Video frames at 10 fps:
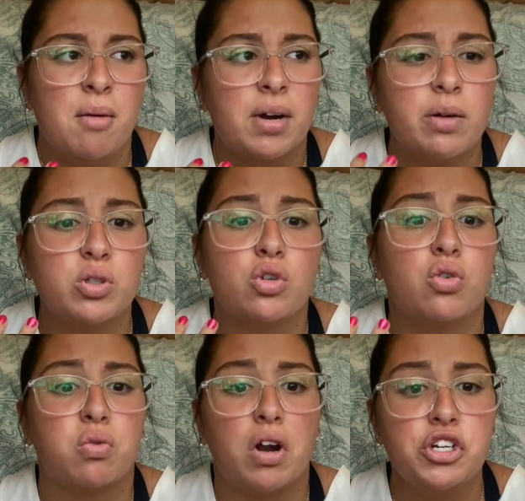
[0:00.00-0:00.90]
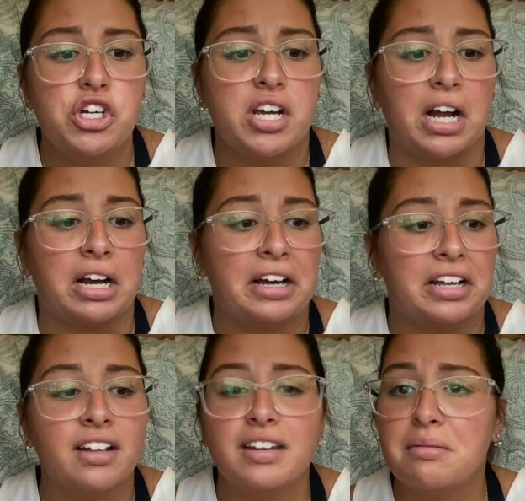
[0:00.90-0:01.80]
but I was crunching
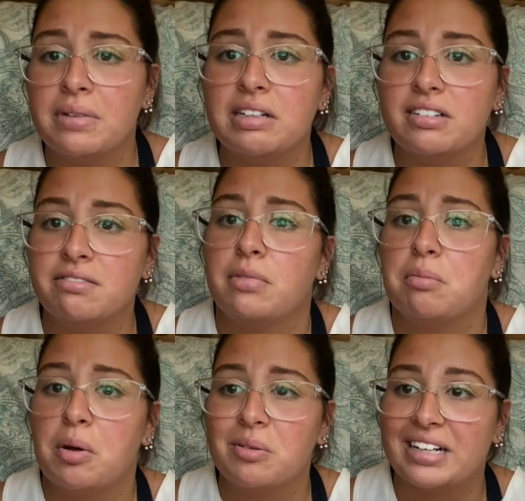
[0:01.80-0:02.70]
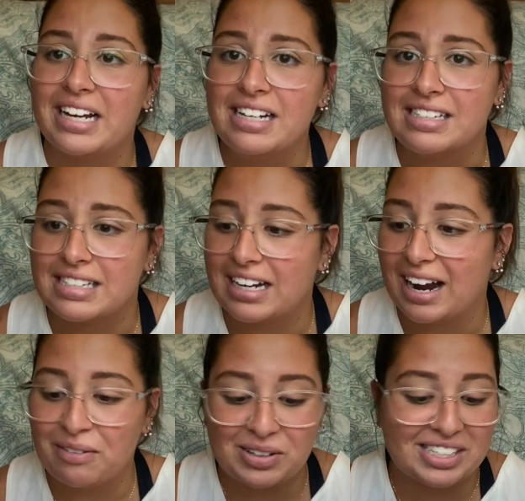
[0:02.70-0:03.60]
in the middle of my bolognese and
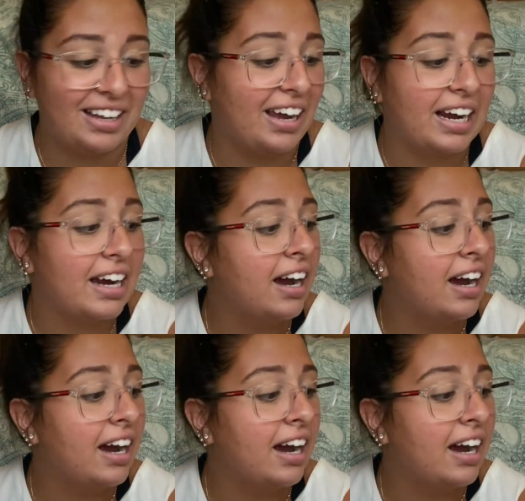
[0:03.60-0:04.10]
I was like,